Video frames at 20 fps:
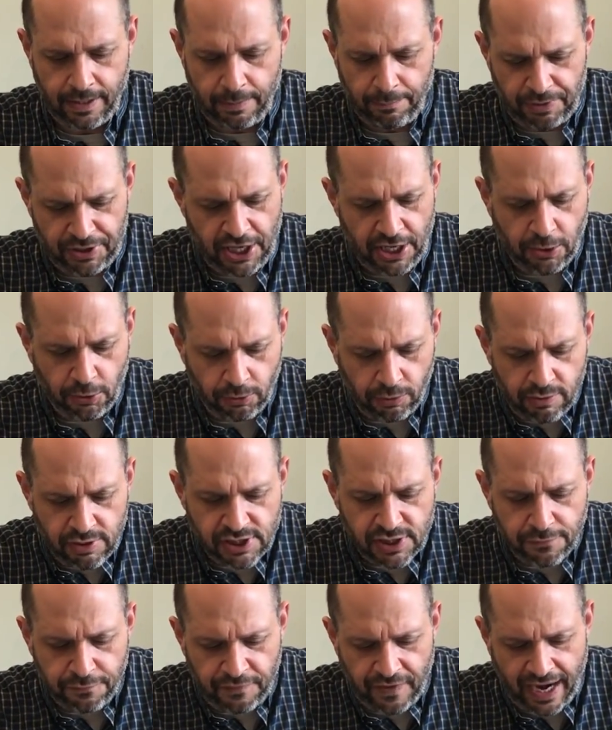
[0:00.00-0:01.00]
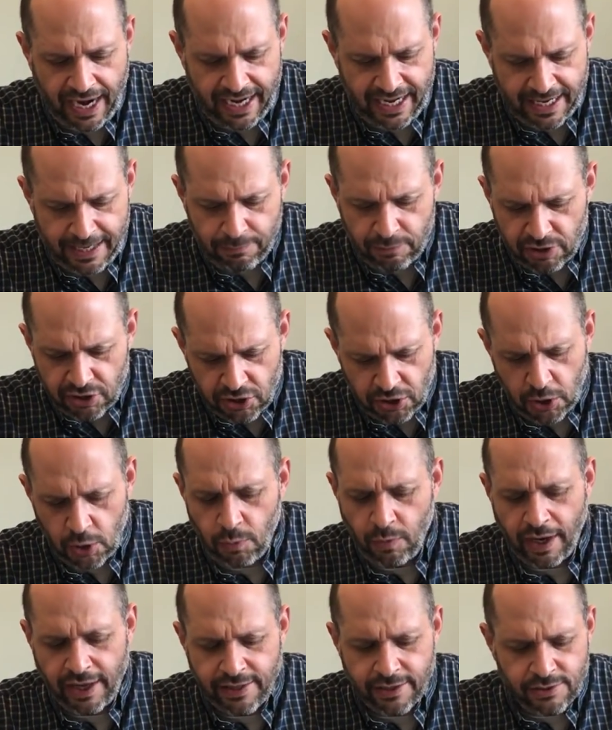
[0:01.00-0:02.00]
But they crucified him with
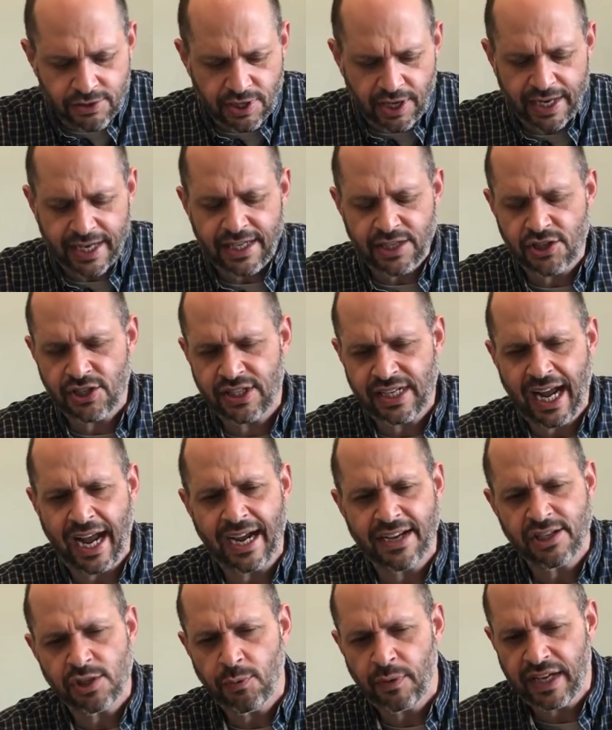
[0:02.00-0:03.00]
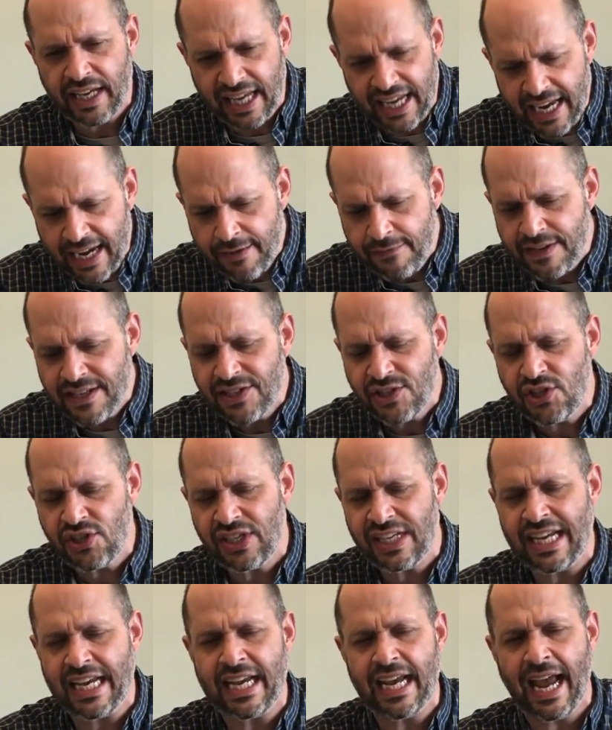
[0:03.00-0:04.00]
two others on each side. So we even
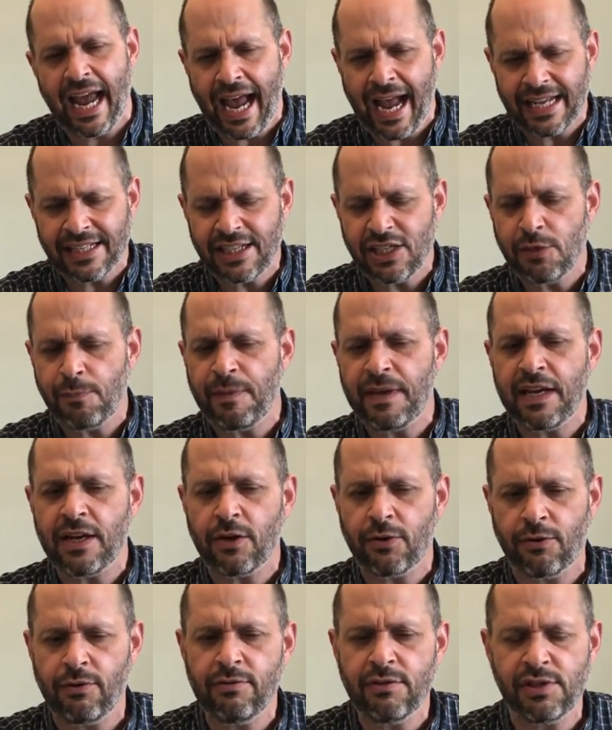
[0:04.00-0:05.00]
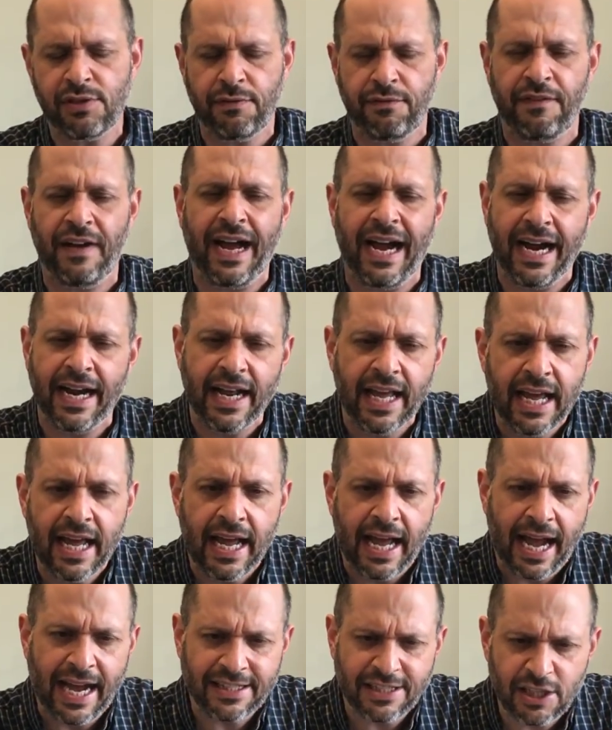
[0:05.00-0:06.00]
see, as he's being crucified,
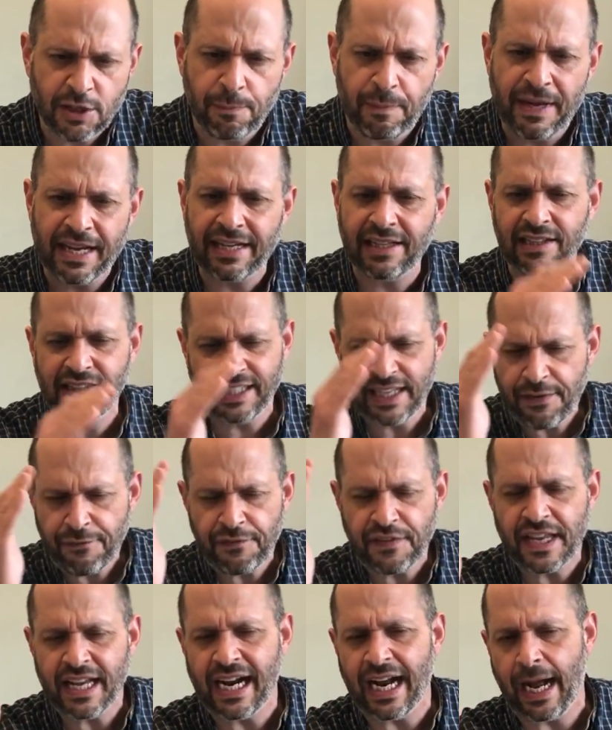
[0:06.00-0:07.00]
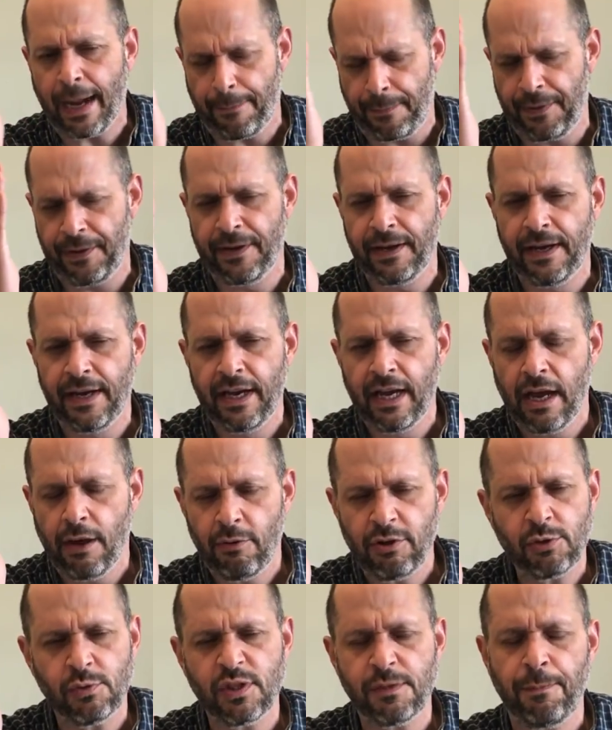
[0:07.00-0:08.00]
as he's being lifted up,
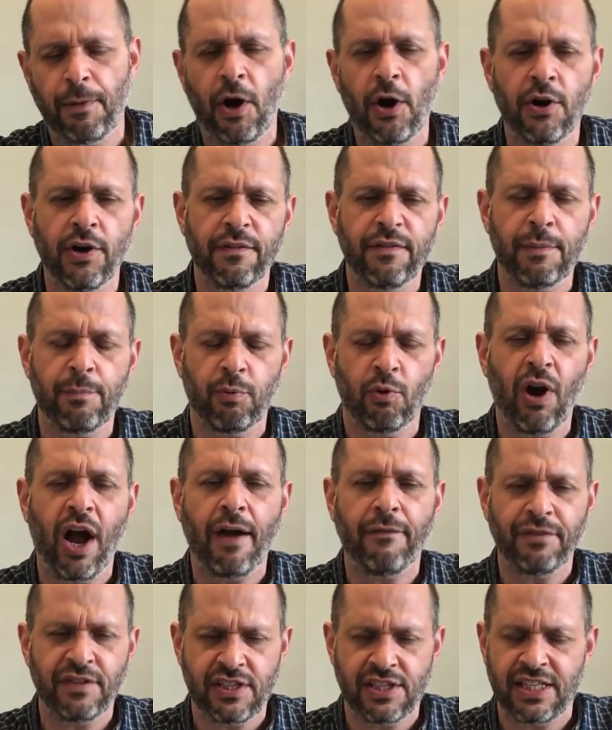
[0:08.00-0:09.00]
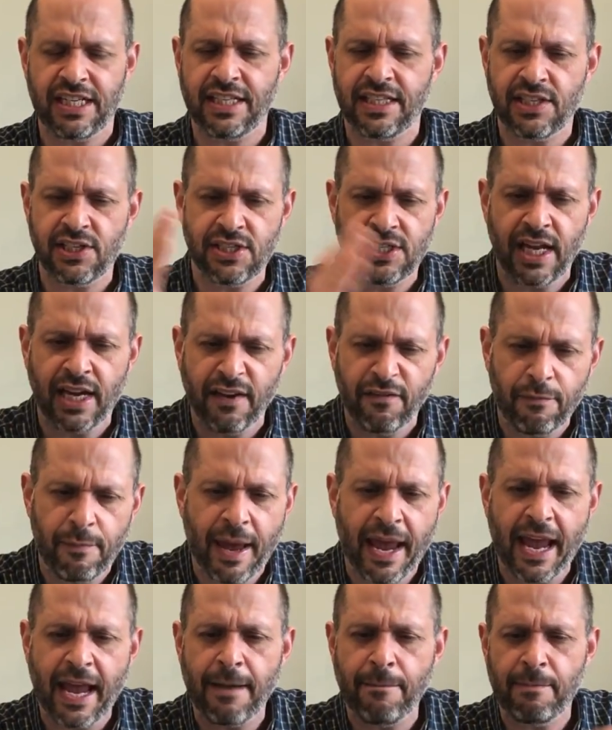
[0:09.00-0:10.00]
which was part of the prophecy, the Son of
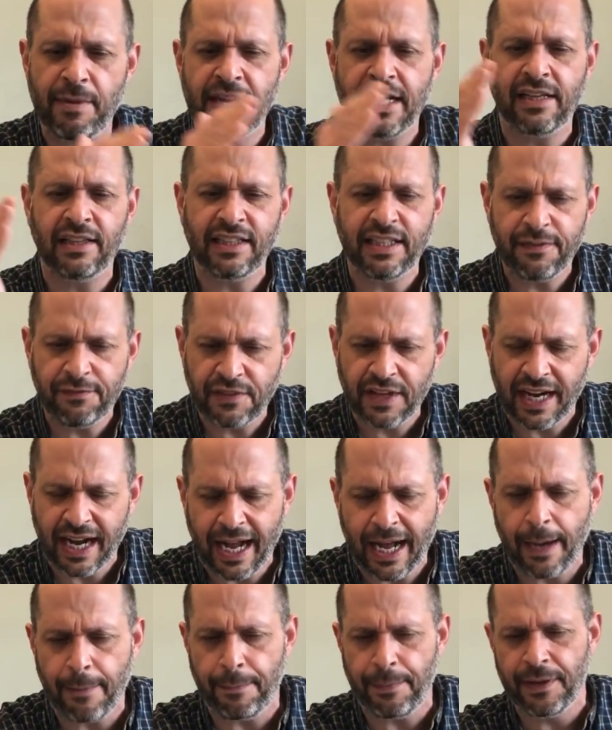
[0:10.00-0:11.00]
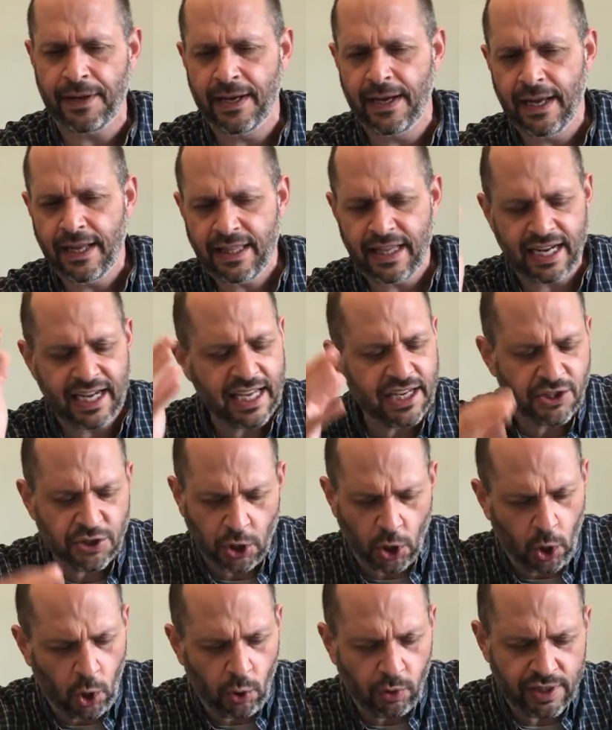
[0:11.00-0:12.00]
Man being lifted up, that he
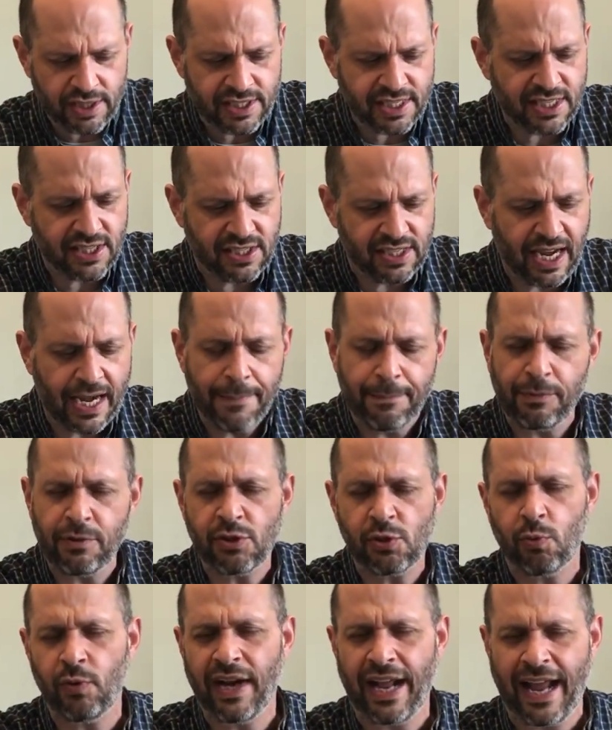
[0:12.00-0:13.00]
told his disciples would